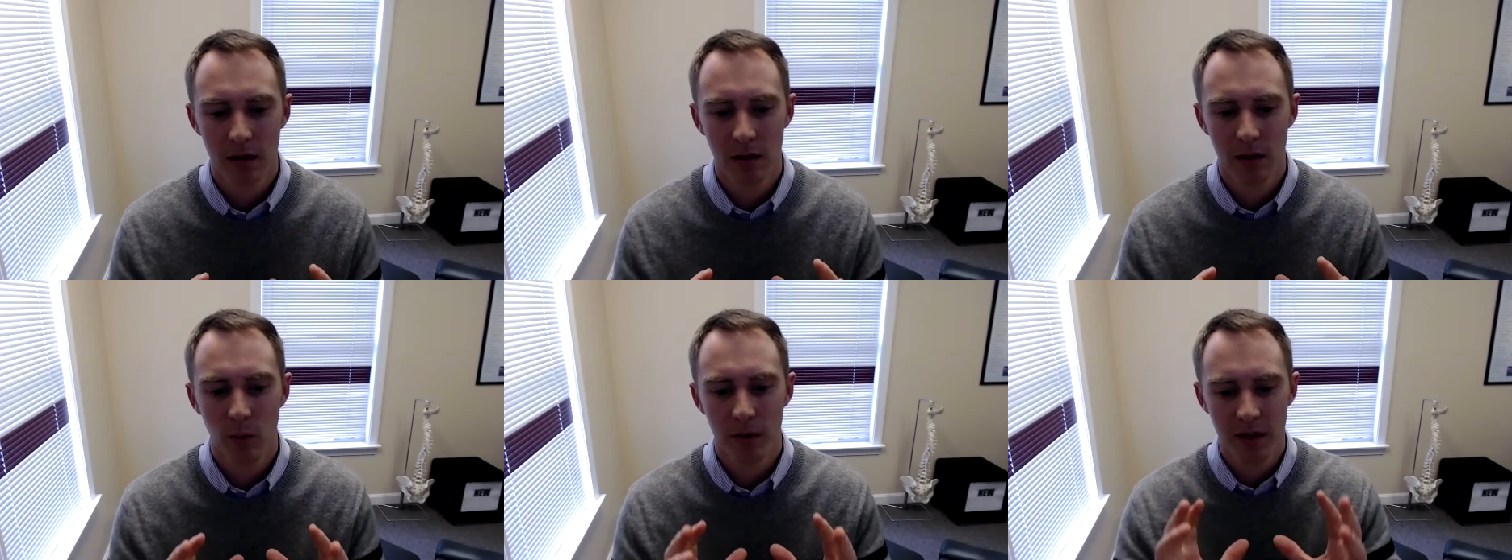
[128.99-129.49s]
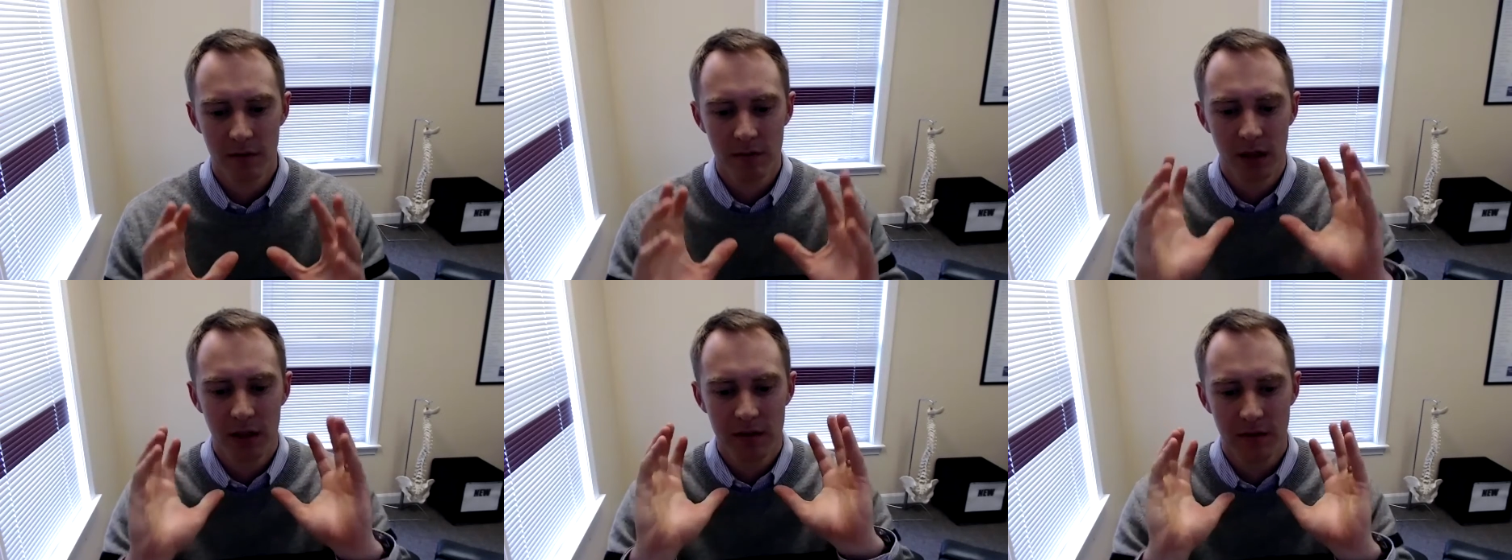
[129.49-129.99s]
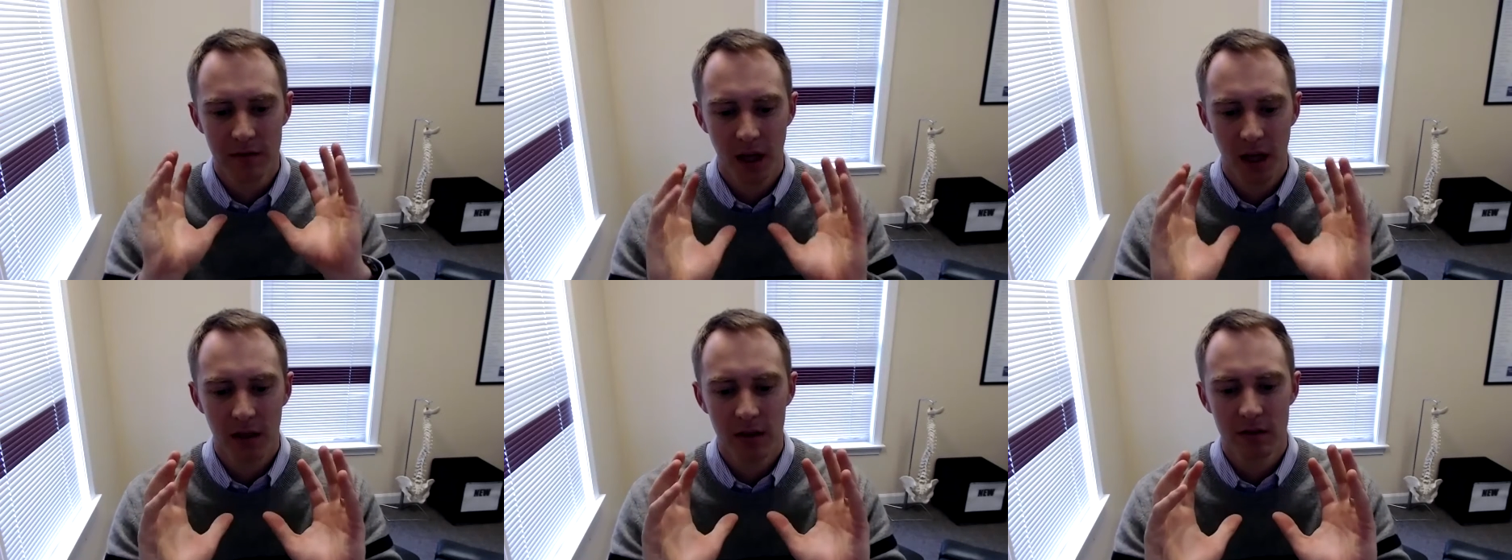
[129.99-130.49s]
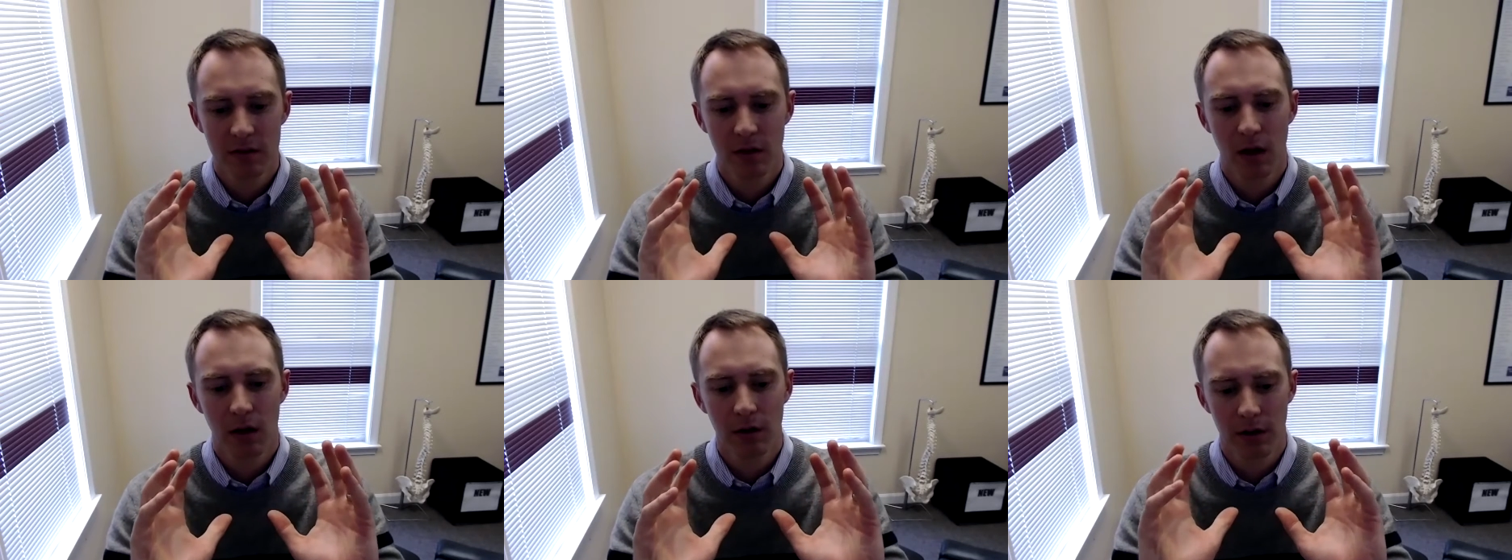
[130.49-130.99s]
what they've done is they've taken this
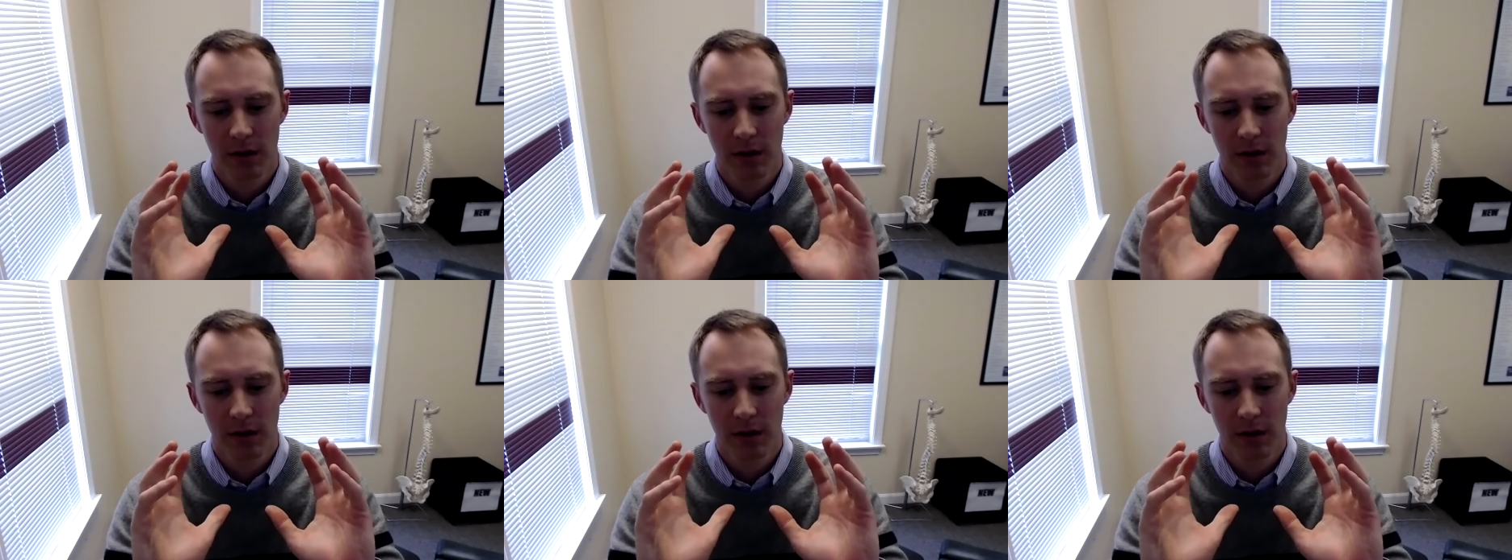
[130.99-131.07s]
collar,